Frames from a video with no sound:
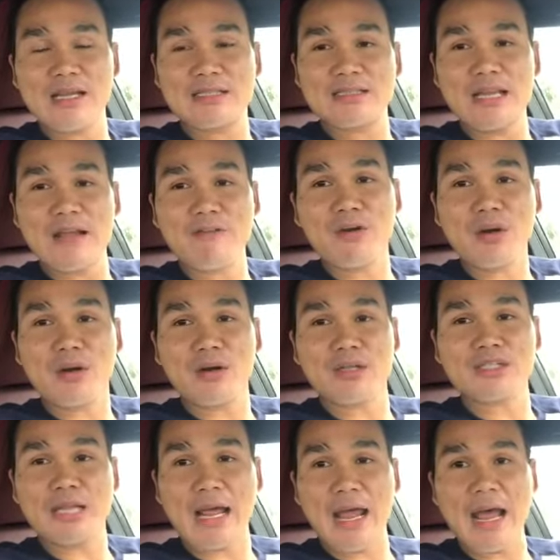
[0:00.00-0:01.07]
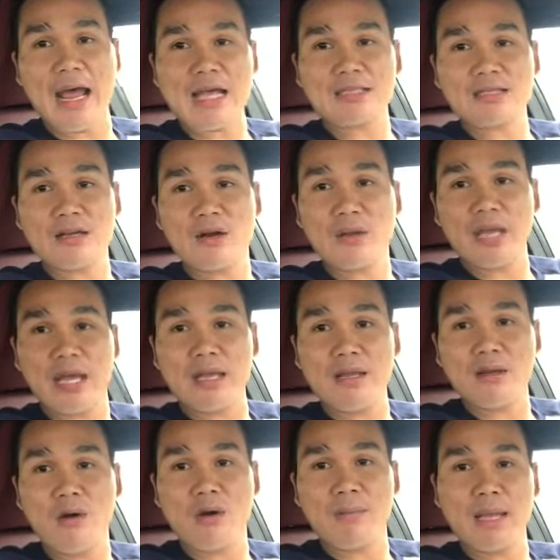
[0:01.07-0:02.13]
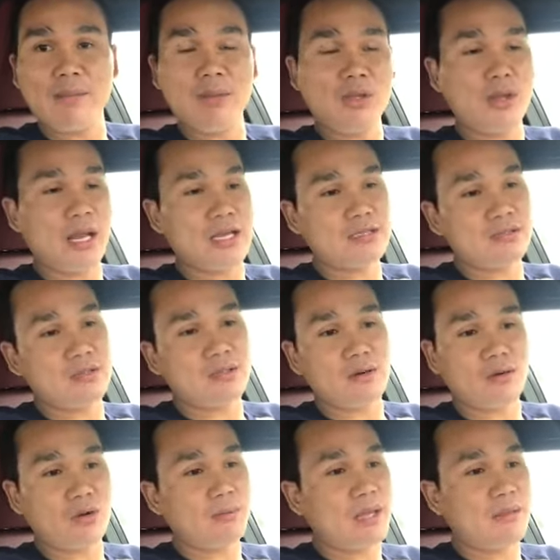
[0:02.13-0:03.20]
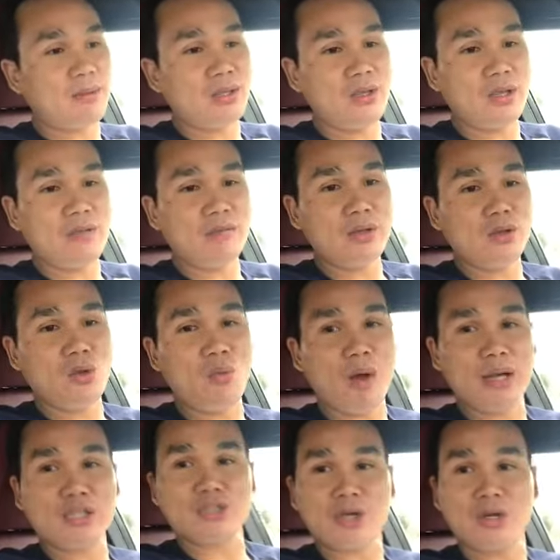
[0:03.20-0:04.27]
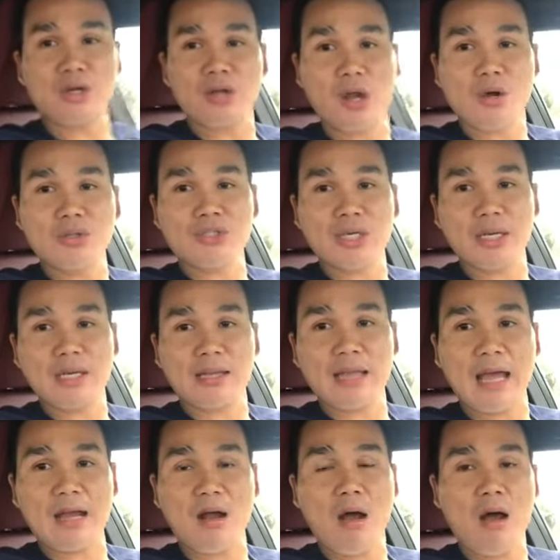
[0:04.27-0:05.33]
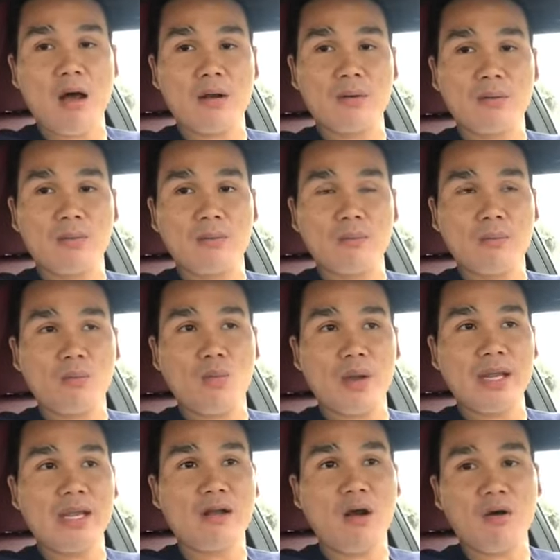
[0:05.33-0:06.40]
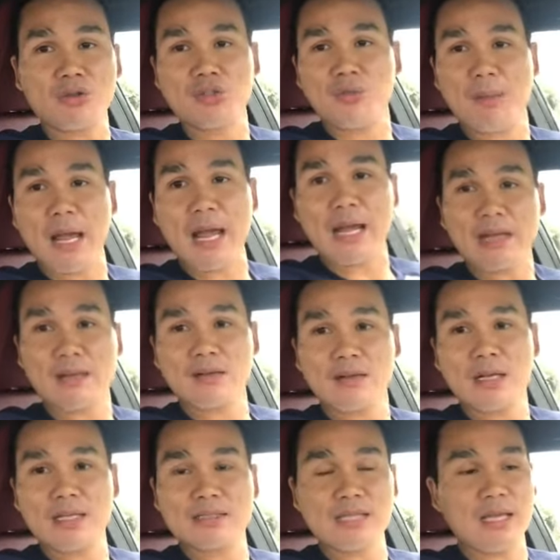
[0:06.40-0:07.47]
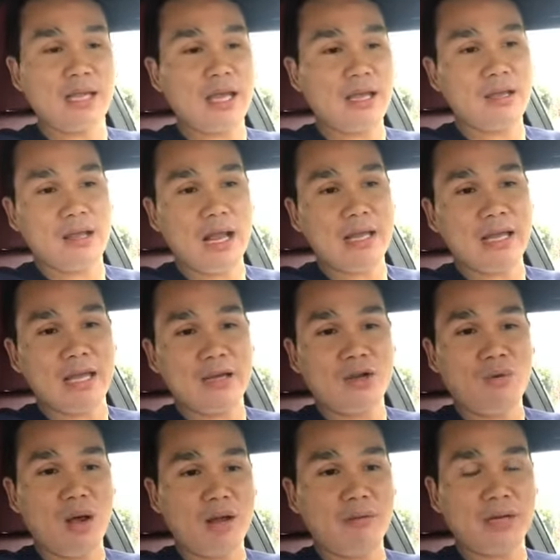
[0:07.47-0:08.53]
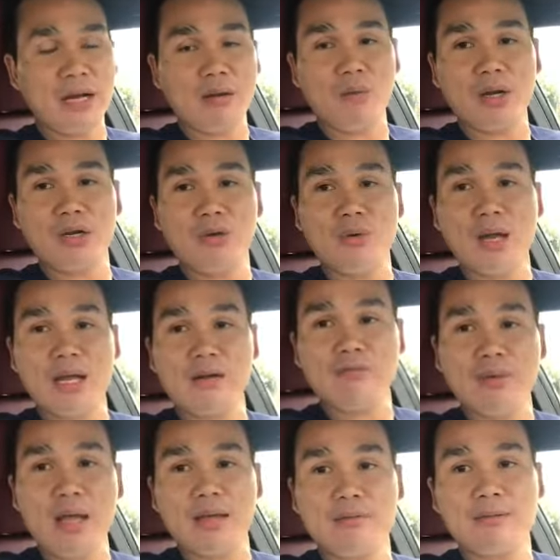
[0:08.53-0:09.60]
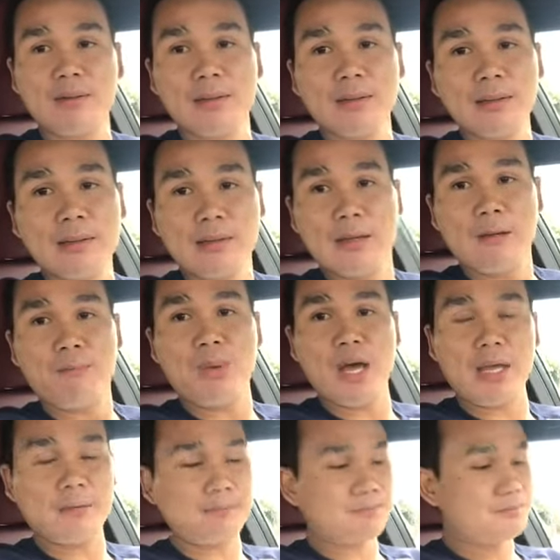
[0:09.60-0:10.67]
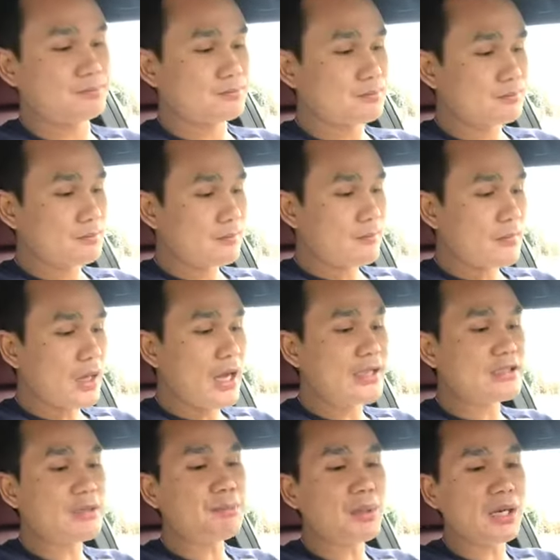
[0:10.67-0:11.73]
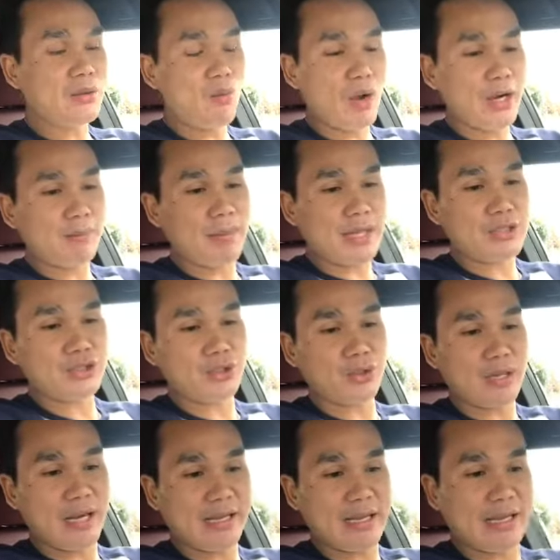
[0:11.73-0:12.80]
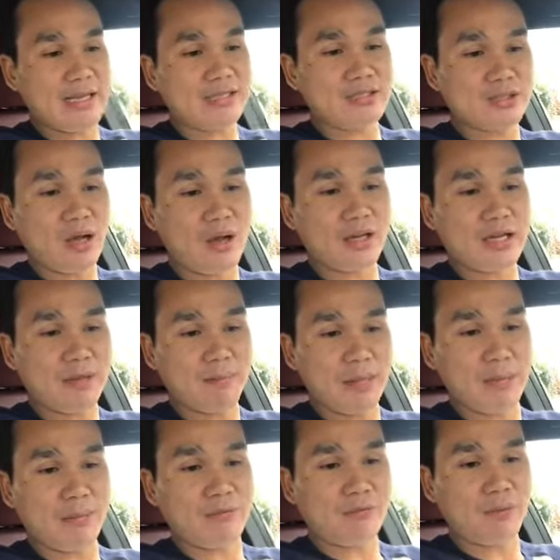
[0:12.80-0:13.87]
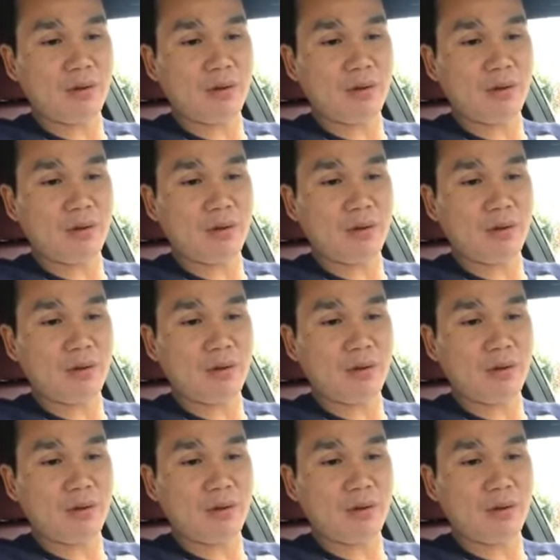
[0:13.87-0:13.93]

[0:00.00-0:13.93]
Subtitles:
never hurt to ask, okay? Or maybe you want to start negotiating that on when he calls you back and saying, hey, I can't do 100, I want to do 95. But I typically want to make sure I get his solid commitment.